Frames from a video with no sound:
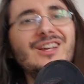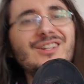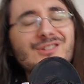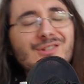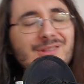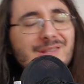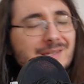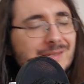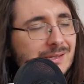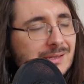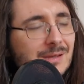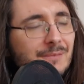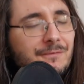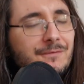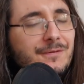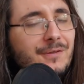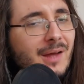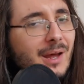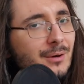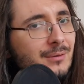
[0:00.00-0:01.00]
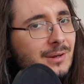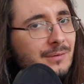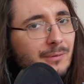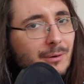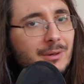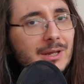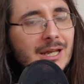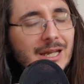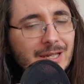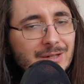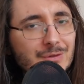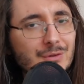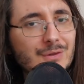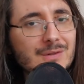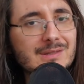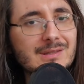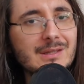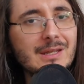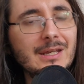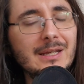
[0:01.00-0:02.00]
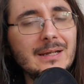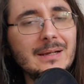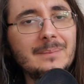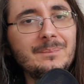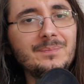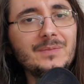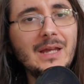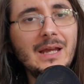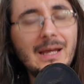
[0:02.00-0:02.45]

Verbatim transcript: So this is a very, very interesting